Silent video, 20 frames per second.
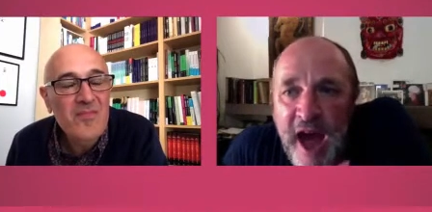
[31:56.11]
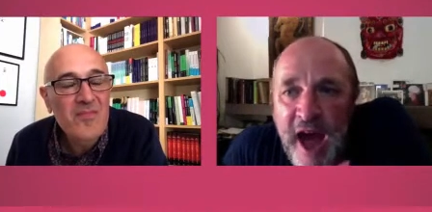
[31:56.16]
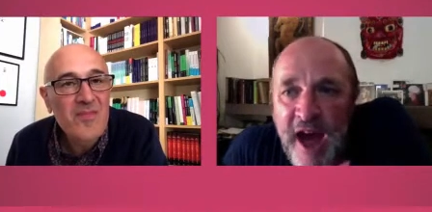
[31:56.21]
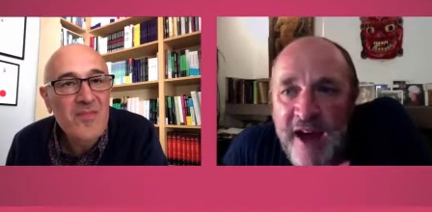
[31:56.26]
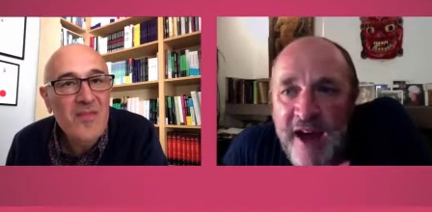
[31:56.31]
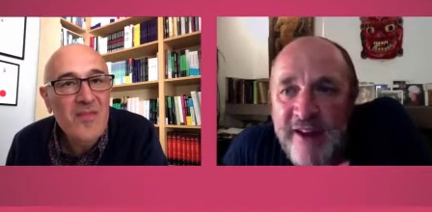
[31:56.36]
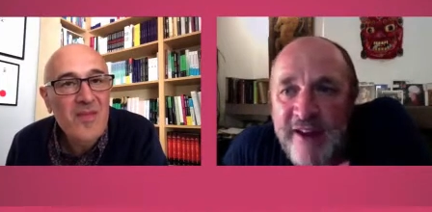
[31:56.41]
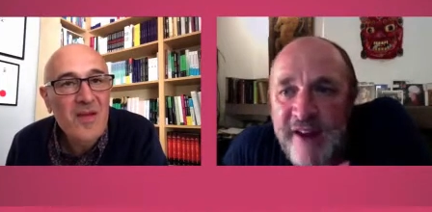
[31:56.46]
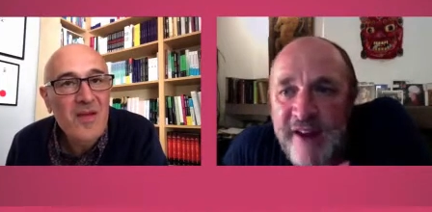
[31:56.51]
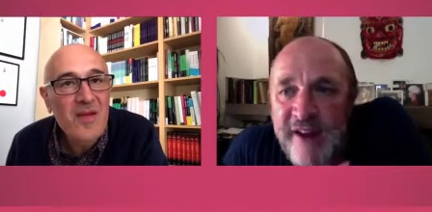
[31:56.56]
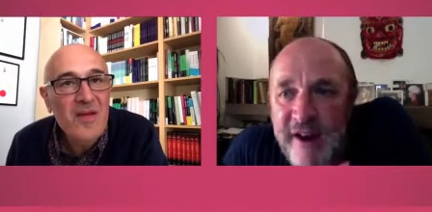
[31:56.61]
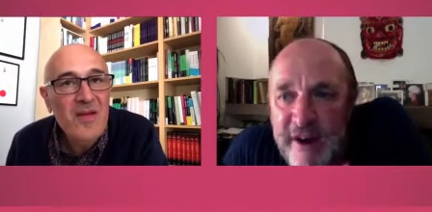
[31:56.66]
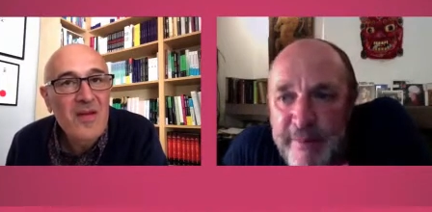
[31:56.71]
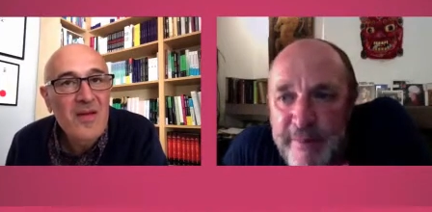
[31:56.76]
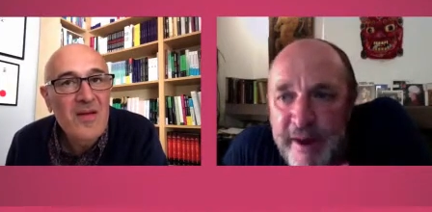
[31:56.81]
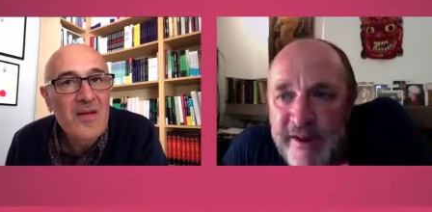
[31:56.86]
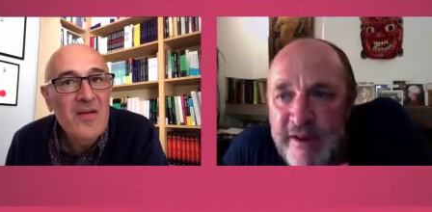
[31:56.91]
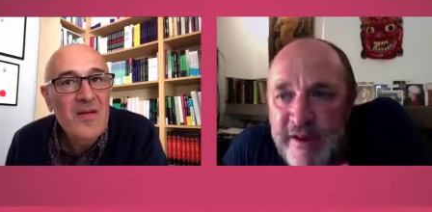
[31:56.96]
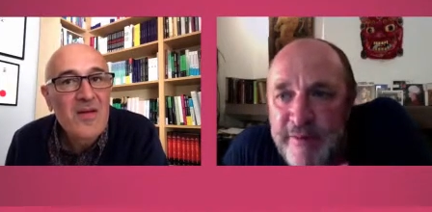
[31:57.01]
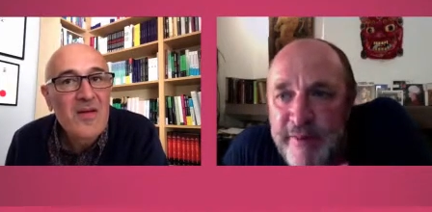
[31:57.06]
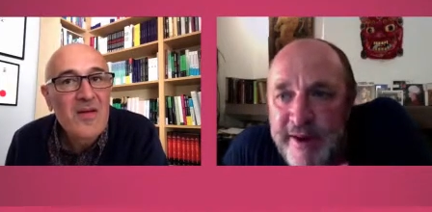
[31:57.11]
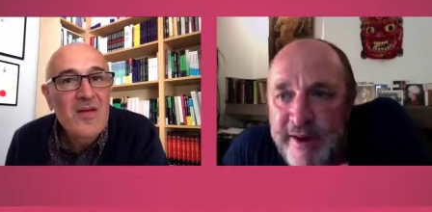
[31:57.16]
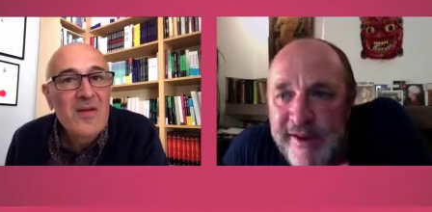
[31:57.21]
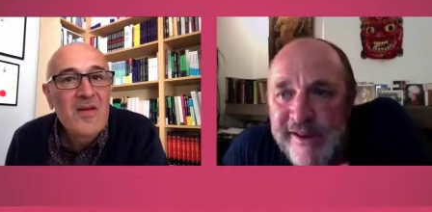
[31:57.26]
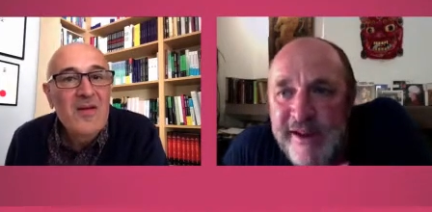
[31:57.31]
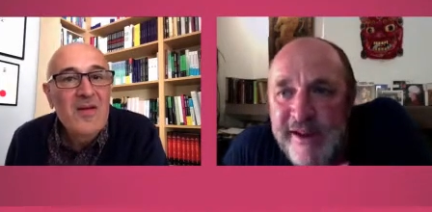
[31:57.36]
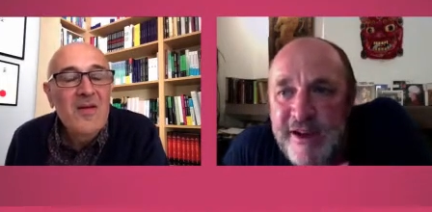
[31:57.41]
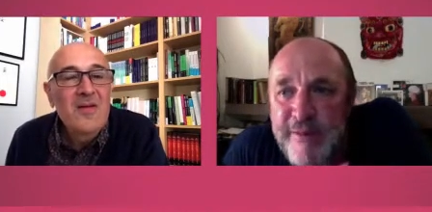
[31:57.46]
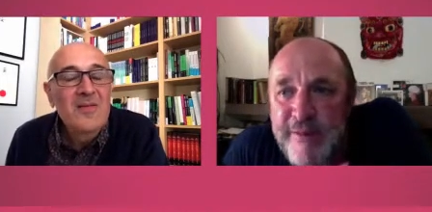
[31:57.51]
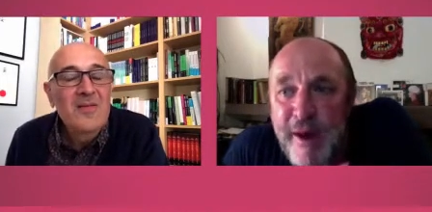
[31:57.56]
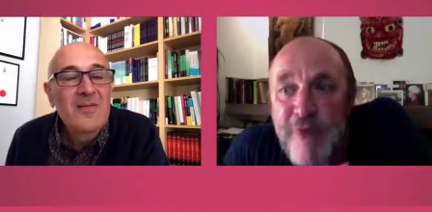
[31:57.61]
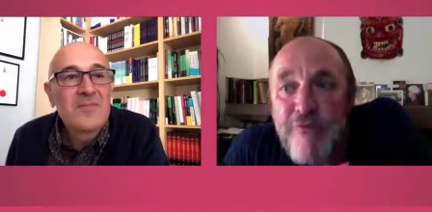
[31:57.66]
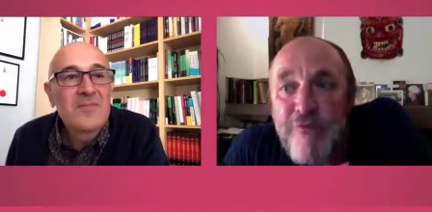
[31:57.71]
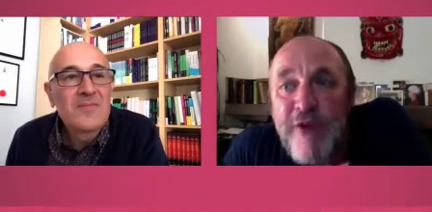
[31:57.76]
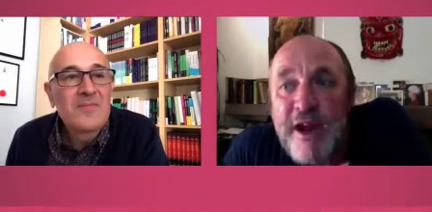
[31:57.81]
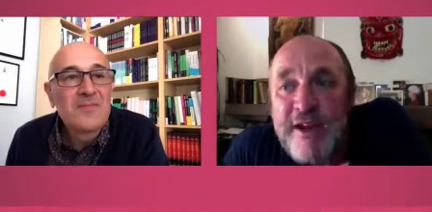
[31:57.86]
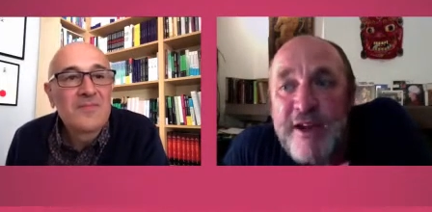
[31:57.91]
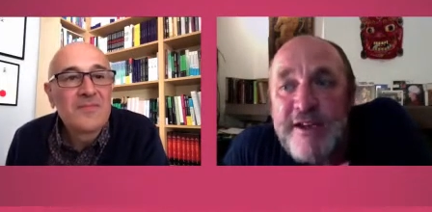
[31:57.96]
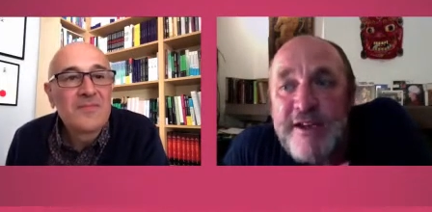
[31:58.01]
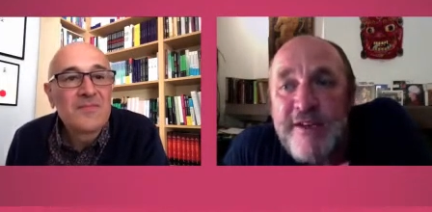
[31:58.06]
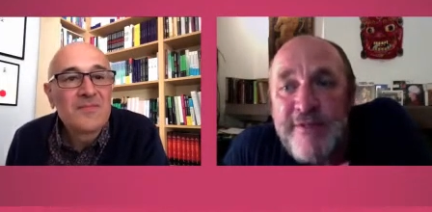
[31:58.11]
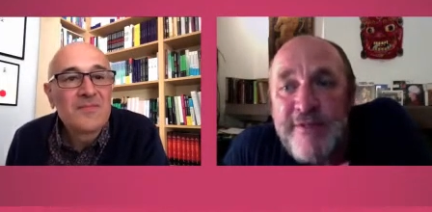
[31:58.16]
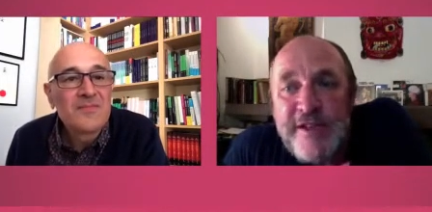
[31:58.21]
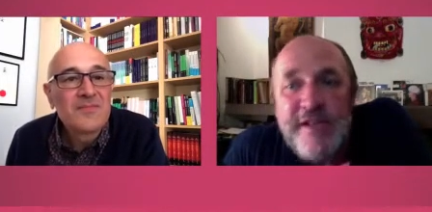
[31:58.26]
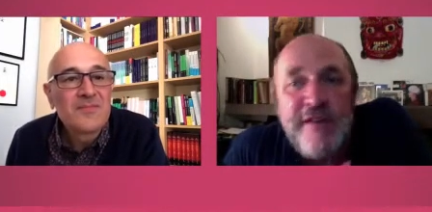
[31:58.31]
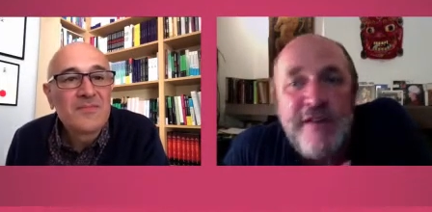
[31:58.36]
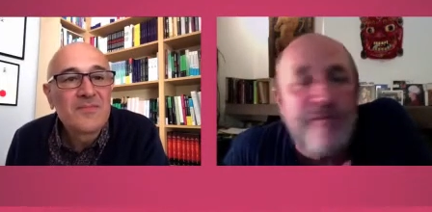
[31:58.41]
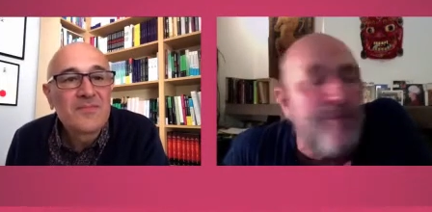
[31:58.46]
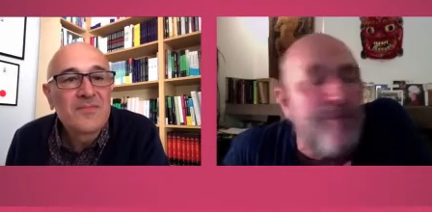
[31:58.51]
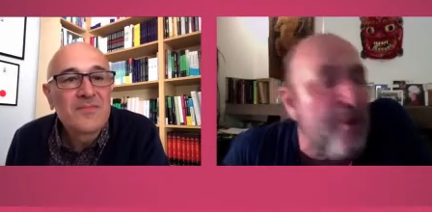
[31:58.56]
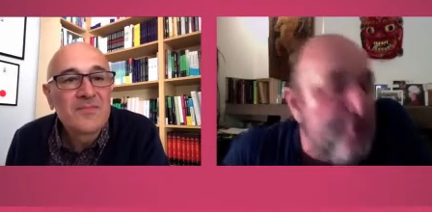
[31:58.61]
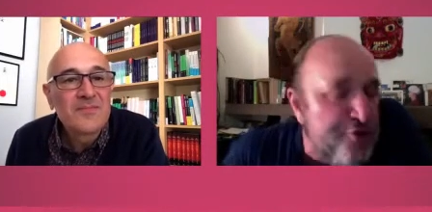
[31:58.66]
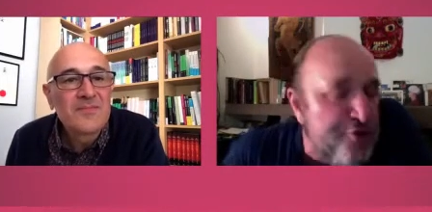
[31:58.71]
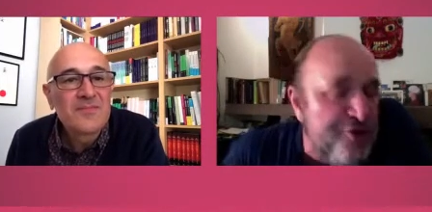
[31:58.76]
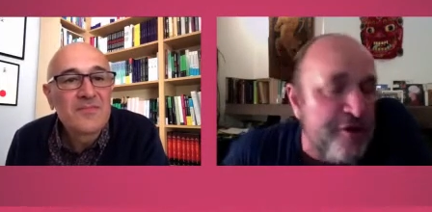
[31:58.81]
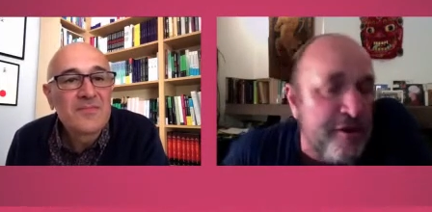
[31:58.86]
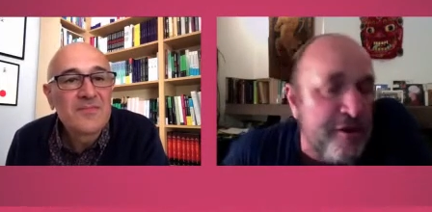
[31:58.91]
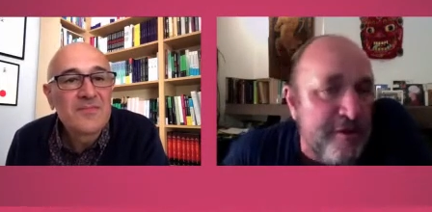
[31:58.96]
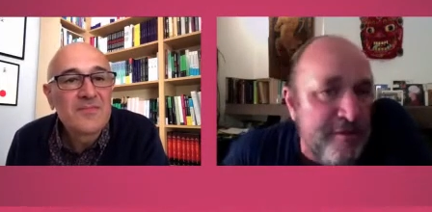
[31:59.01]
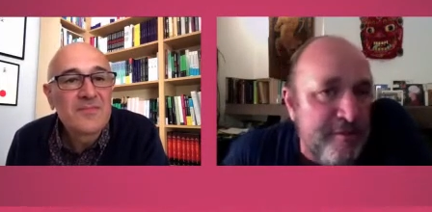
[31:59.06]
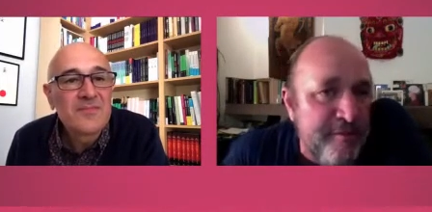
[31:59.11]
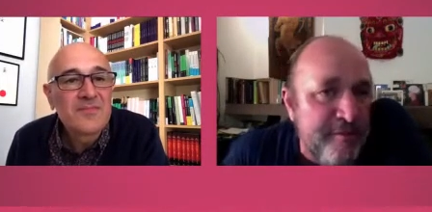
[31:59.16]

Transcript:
Speaker 1: Has Aryabhatta mentioned about relativity of motion?